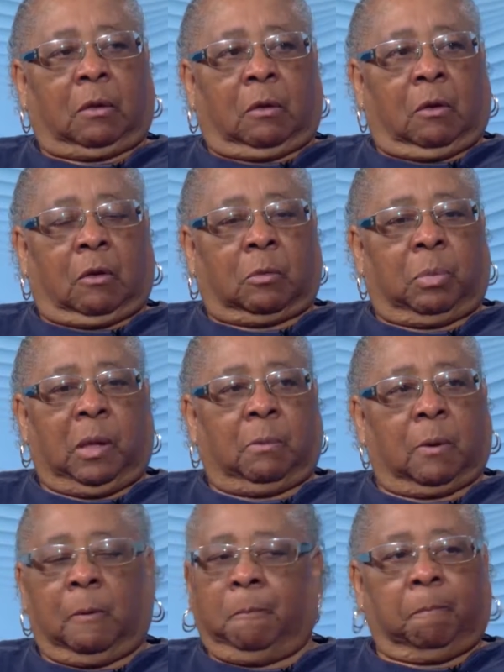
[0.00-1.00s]
to those
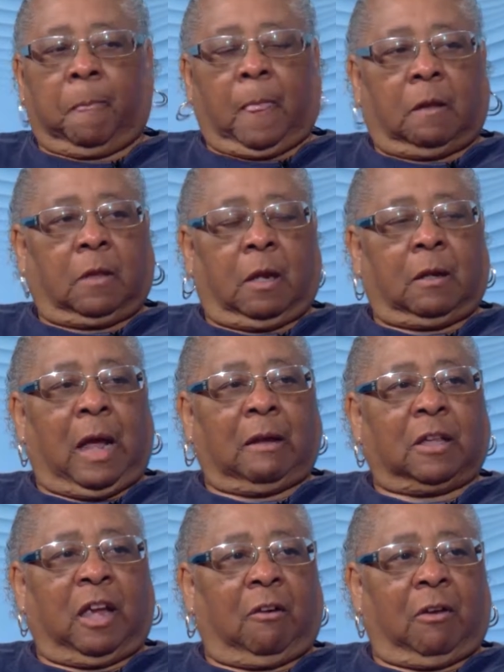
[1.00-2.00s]
people, they're
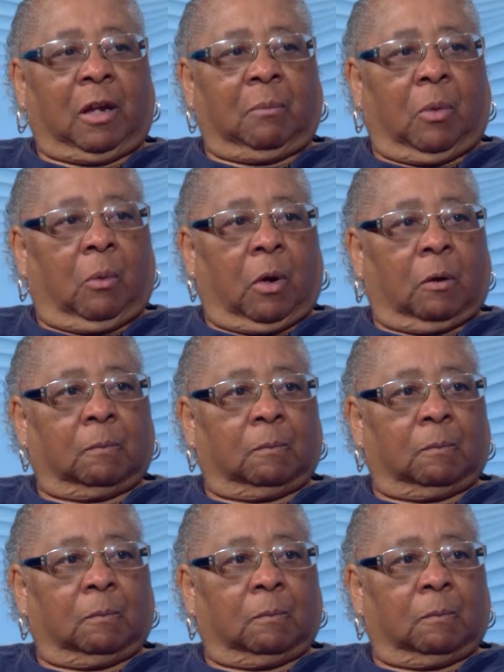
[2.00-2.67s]
not there anymore.